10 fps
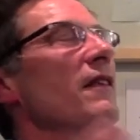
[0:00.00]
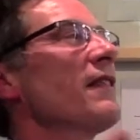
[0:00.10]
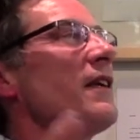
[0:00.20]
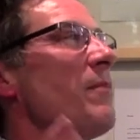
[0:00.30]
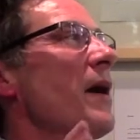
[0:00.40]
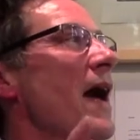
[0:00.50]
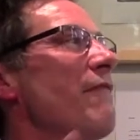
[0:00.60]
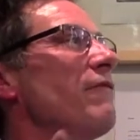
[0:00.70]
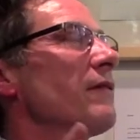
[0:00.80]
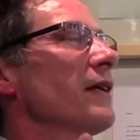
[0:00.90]
The thing about
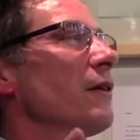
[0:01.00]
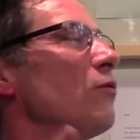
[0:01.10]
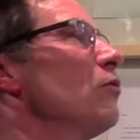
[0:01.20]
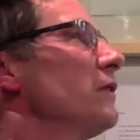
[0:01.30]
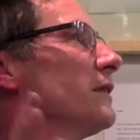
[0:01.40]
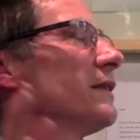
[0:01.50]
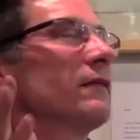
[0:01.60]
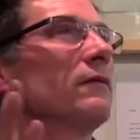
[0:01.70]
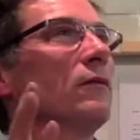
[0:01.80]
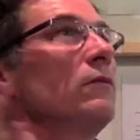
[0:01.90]
everything, all
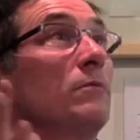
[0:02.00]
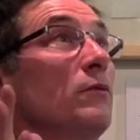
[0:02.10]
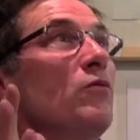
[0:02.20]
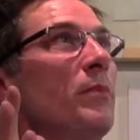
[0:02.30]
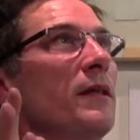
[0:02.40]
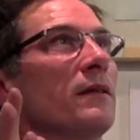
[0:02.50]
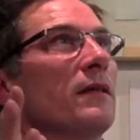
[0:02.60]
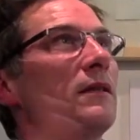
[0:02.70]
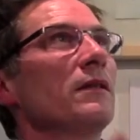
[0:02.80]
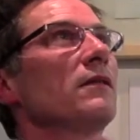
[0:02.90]
prints,
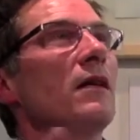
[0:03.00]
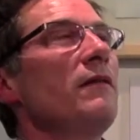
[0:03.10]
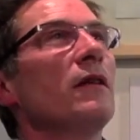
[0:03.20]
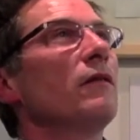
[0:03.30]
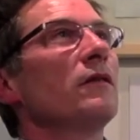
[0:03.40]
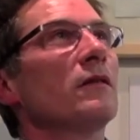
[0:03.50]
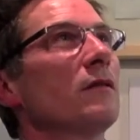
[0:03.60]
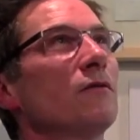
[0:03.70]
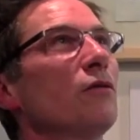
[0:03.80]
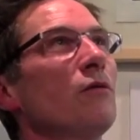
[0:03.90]
it's as only good as
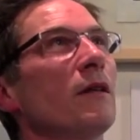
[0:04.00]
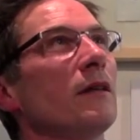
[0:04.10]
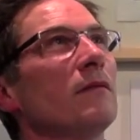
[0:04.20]
the drawing.